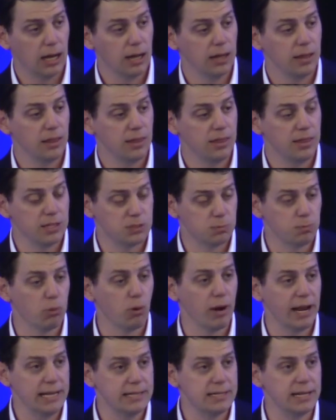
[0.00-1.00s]
This
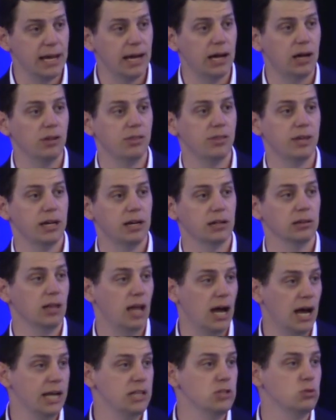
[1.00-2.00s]
breakdown then
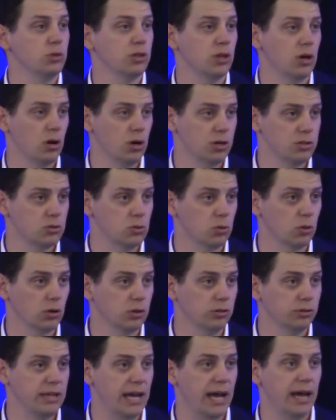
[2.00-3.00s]
aligns with our
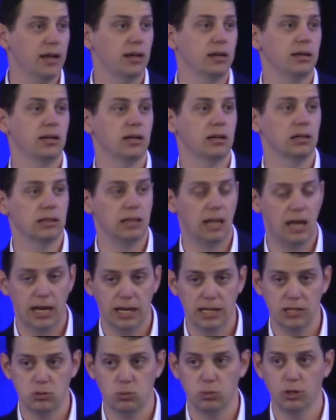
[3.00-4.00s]
historical data and it
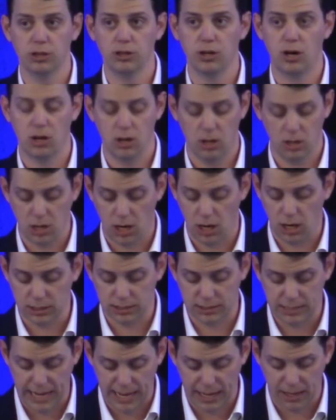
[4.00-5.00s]
aligns with our
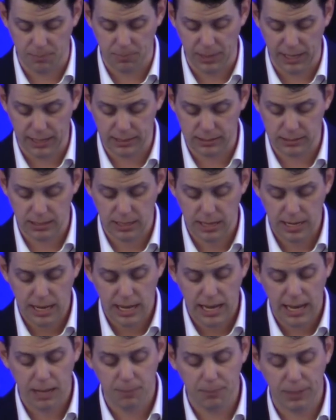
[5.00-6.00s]
cost database.
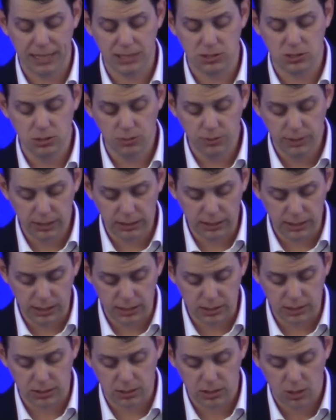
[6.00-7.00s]
And by doing
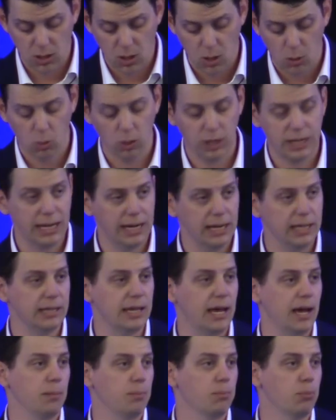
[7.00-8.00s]
this, we're getting
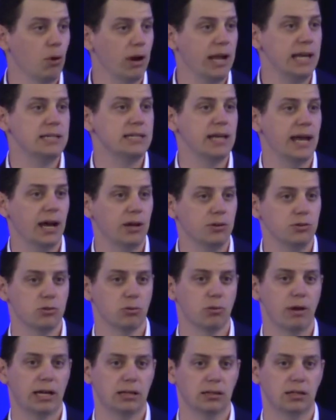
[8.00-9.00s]
that breakdown
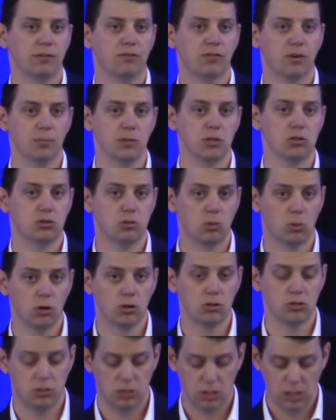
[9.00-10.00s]
directly from the
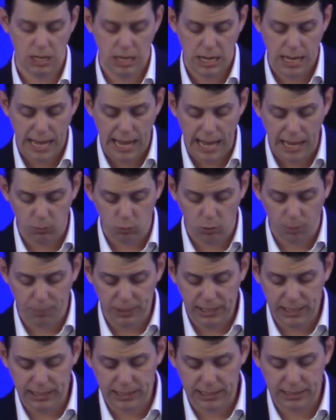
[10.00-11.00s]
source, and we're
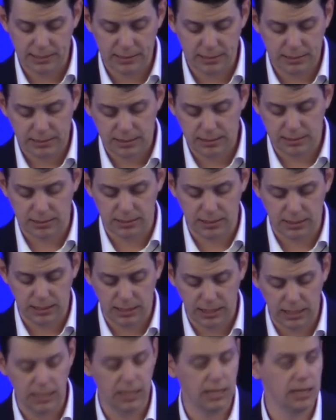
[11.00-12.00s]
being consistent
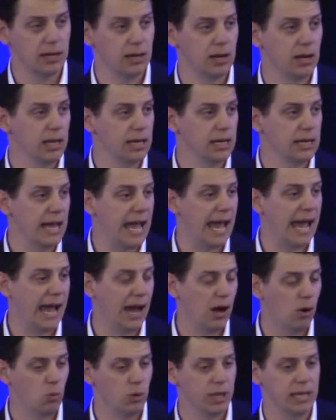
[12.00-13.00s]
in
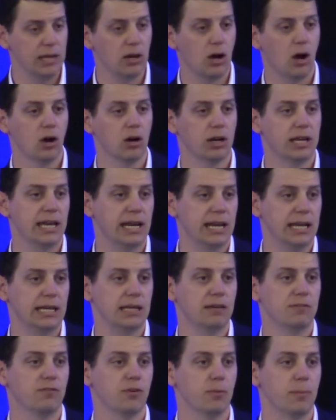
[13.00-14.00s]
how we are getting
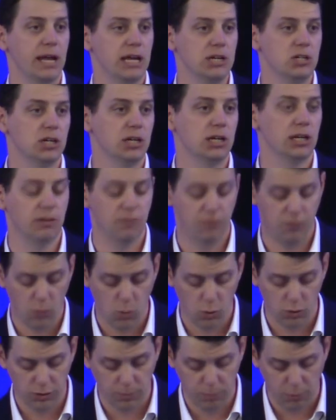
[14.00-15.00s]
information in
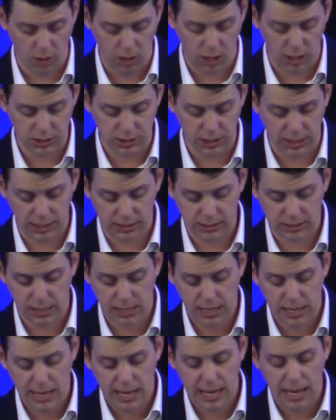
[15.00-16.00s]
for the projects.
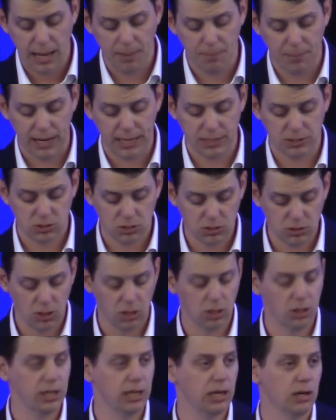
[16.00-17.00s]
And by
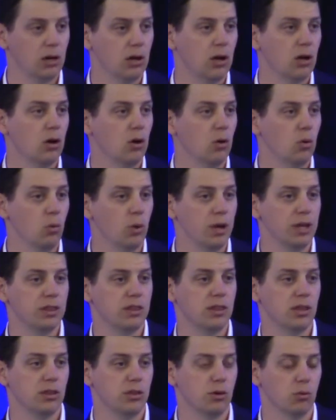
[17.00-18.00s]
starting
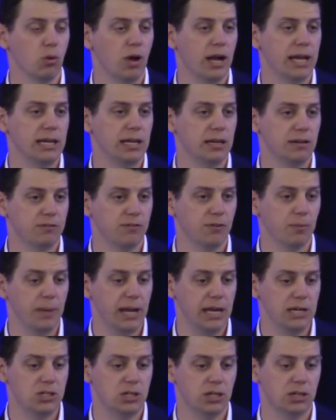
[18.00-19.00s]
with the right
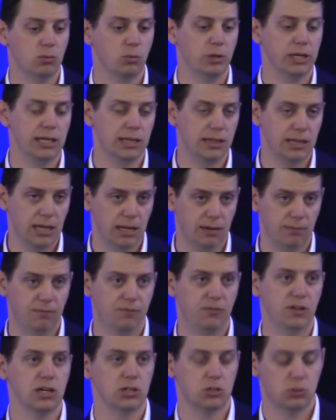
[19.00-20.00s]
information, we can then
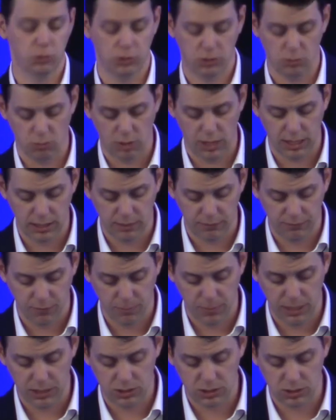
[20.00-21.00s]
finish with the right
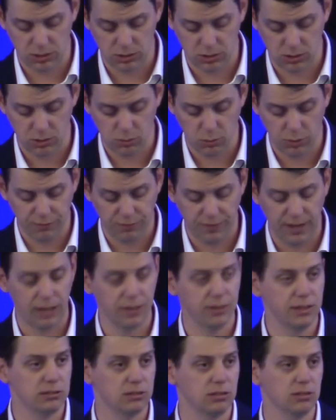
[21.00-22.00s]
information. So we
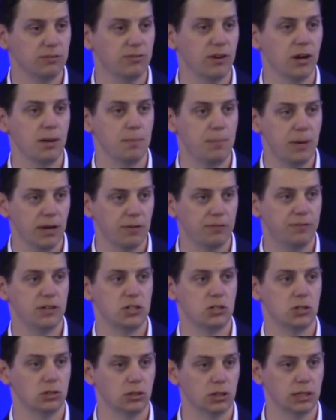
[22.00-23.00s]
found this is very
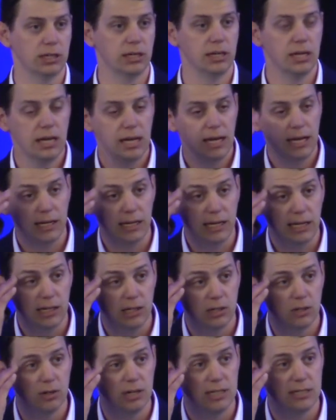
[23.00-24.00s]
beneficial in
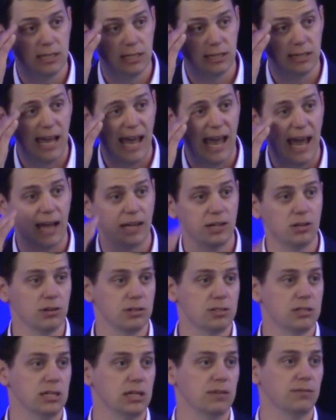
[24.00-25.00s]
increasing the
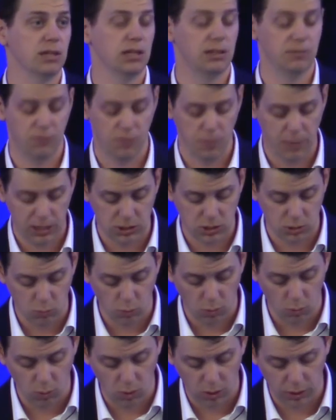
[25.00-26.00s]
accuracy of the information
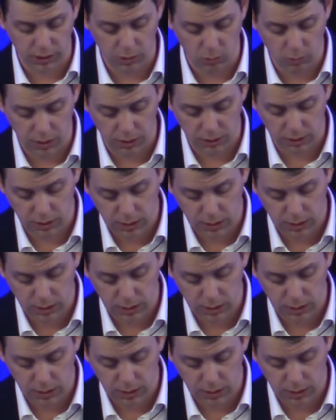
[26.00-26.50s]
we're working with.